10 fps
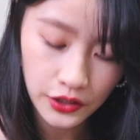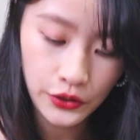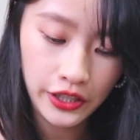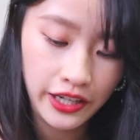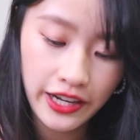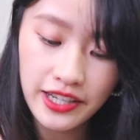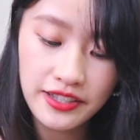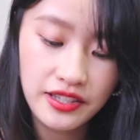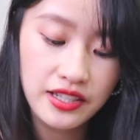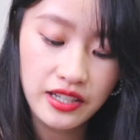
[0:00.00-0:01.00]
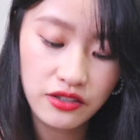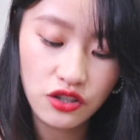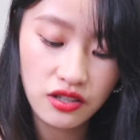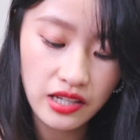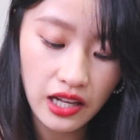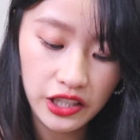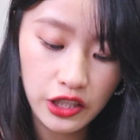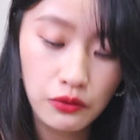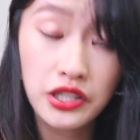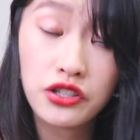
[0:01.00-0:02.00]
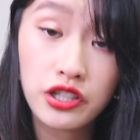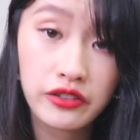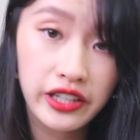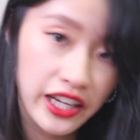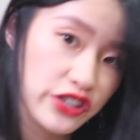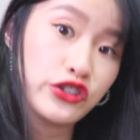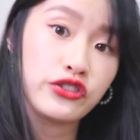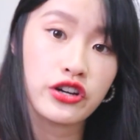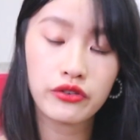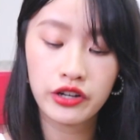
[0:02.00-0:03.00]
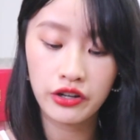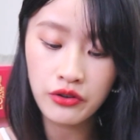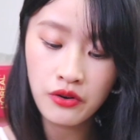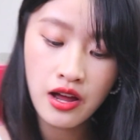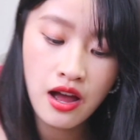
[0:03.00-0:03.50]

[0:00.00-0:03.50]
Okay, I guess details just telling you what to do in case you don't know.